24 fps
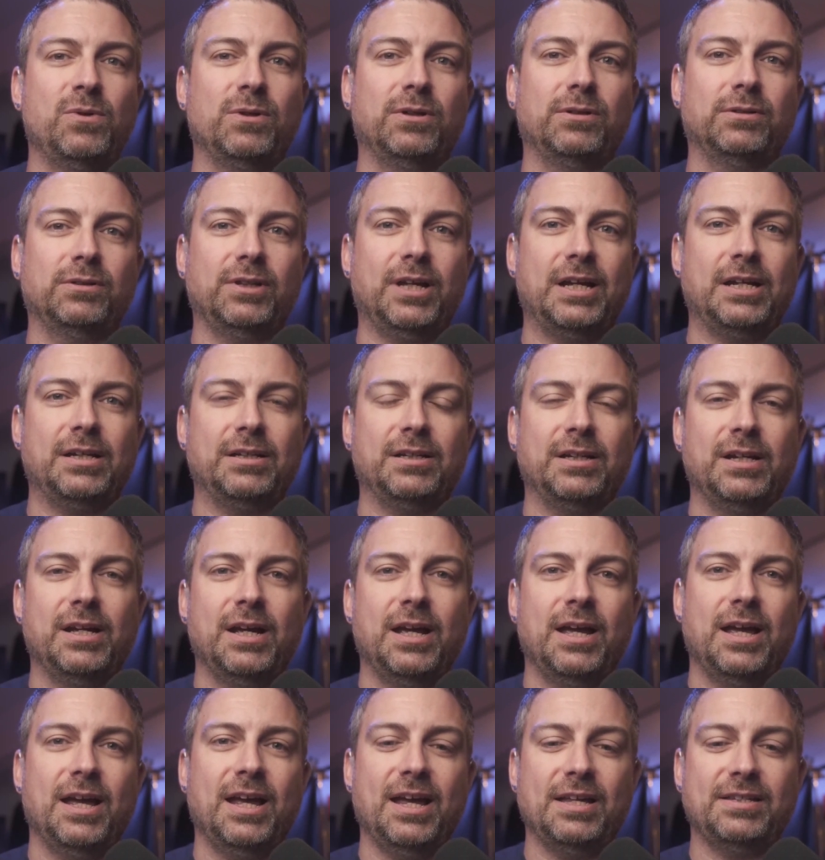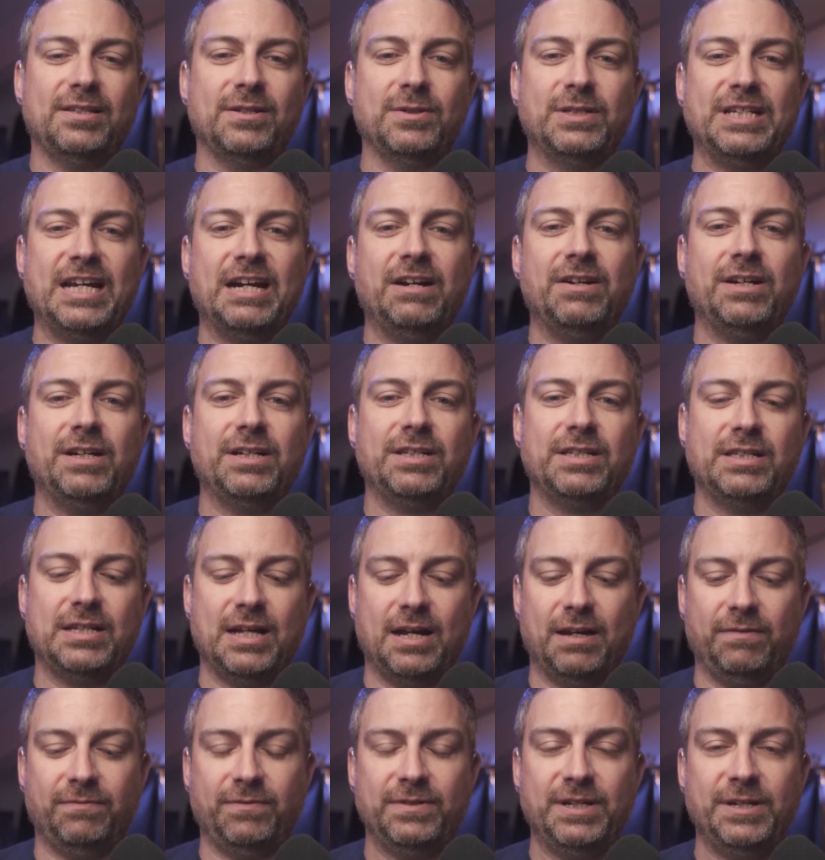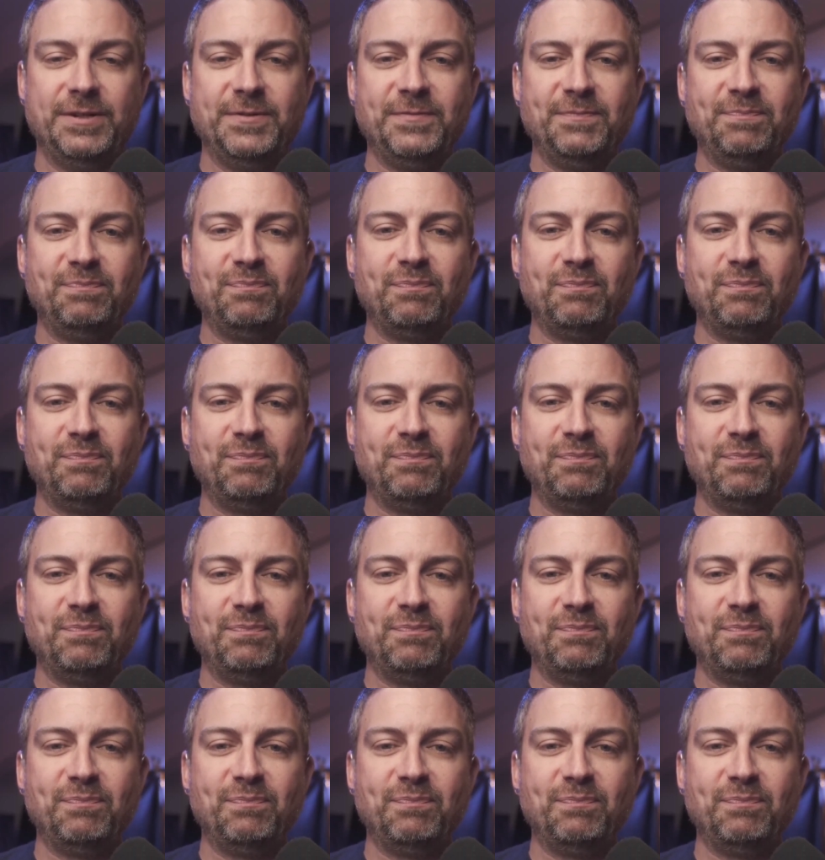more like esoteric stuff.